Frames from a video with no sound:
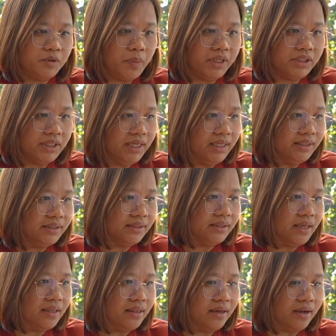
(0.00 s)
specialists
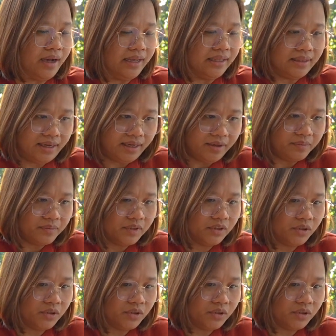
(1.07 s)
in the country.